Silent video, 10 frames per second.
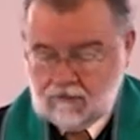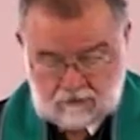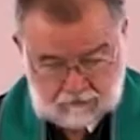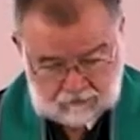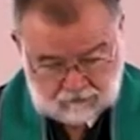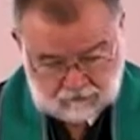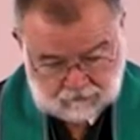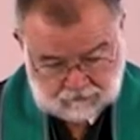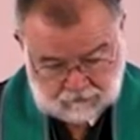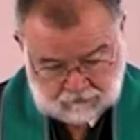
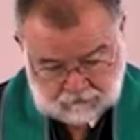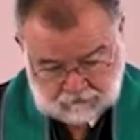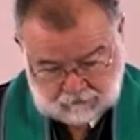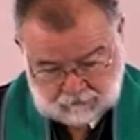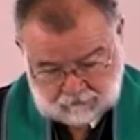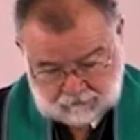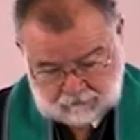(silence)